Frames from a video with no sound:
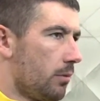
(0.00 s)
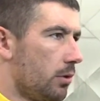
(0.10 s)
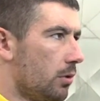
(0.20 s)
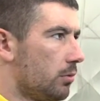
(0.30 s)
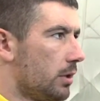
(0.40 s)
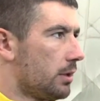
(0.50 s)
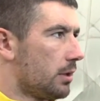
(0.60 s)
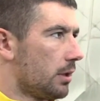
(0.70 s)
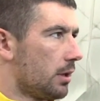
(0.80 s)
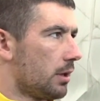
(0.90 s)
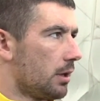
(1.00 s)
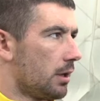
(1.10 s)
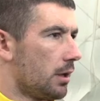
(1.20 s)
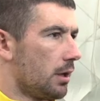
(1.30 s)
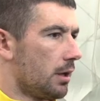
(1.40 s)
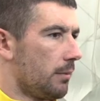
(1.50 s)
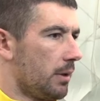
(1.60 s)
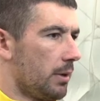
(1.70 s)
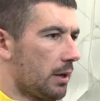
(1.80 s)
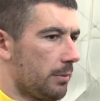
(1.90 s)
We know that
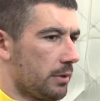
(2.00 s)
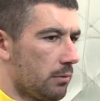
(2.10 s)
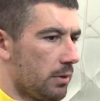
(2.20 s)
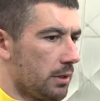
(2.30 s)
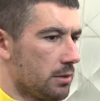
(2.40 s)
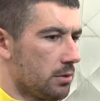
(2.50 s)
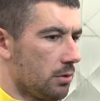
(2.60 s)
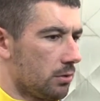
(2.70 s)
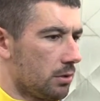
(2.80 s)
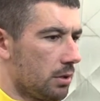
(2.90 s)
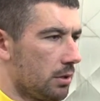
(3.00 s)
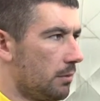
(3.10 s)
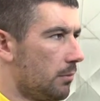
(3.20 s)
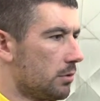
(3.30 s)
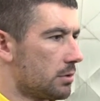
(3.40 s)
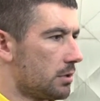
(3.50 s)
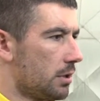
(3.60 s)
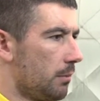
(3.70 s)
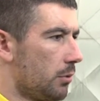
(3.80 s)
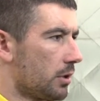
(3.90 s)
maybe Capital One is not the most
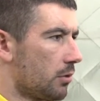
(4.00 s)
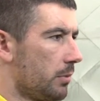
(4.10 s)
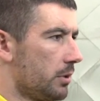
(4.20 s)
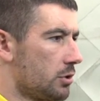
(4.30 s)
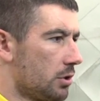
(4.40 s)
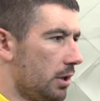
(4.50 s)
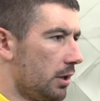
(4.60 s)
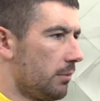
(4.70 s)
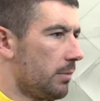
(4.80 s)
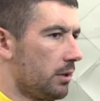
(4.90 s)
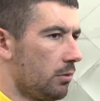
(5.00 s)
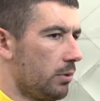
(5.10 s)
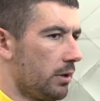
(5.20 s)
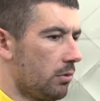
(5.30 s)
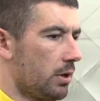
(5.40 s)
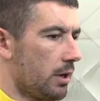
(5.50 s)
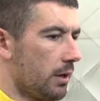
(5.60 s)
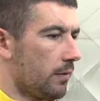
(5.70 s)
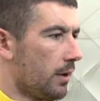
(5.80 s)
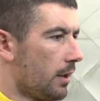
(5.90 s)
important competition in England, but when you arrive